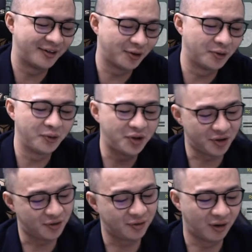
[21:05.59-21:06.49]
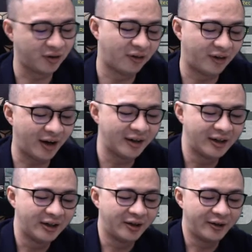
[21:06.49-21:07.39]
So which is not correct.
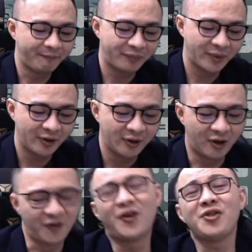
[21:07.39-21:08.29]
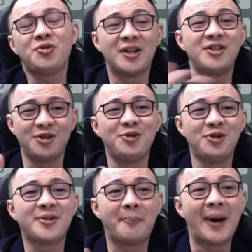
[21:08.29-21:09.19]
Of course, you can still
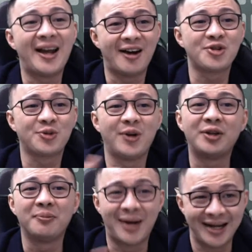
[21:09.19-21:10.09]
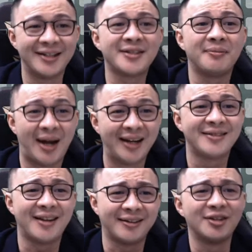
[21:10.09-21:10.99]
use the pi r square to minus the minor
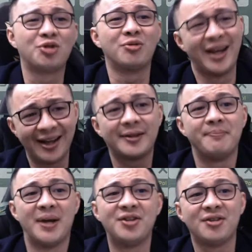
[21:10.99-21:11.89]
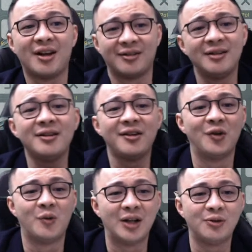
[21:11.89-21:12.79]
sector to get the major sector. If you
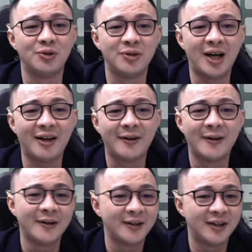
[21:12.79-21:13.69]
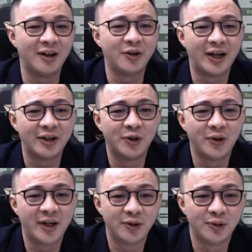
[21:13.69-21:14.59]
want to do that, yeah, you can go
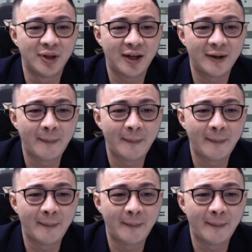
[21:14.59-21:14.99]
ahead to do that.